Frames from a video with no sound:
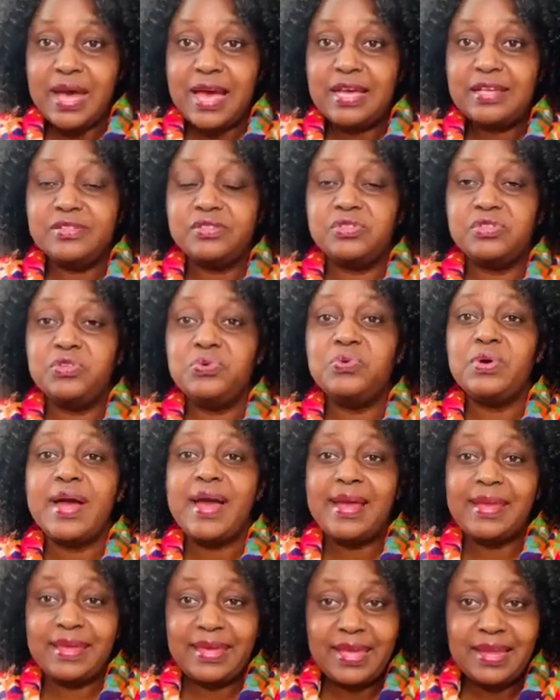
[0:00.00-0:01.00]
As you
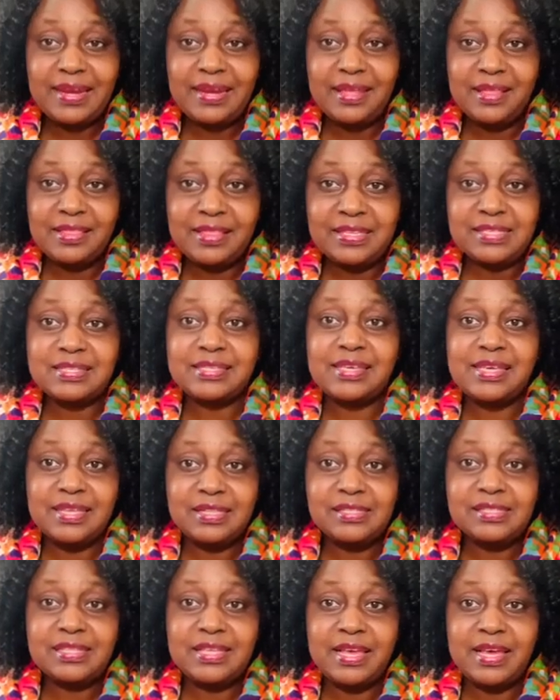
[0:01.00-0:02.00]
are gaining the
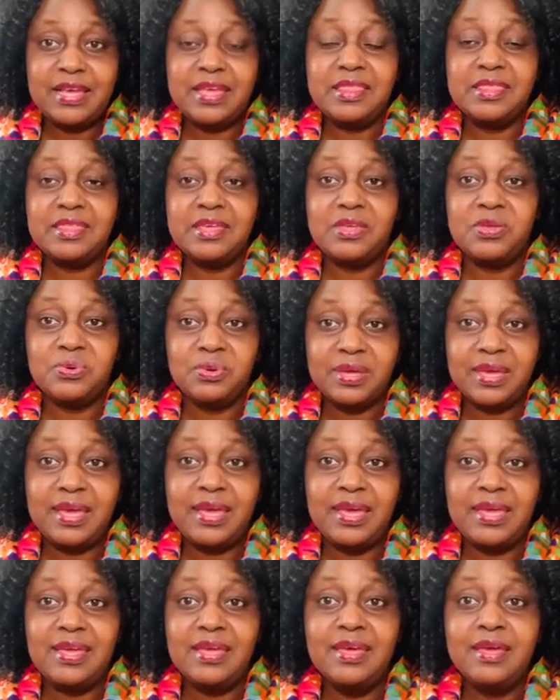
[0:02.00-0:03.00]
skills here in the
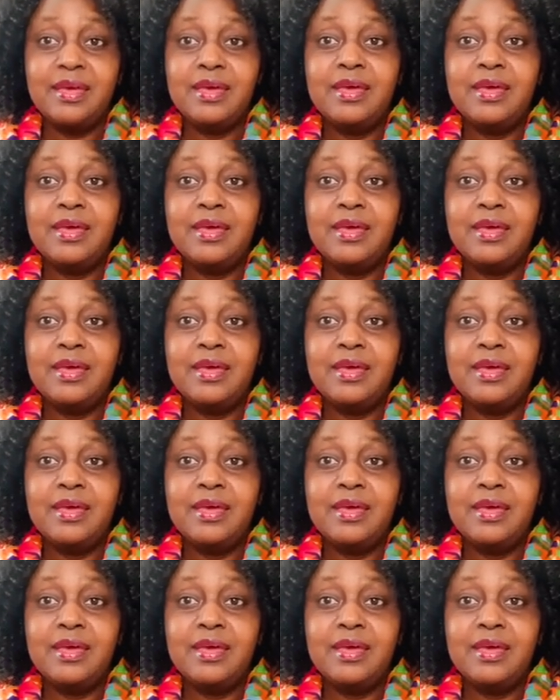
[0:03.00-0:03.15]
UK,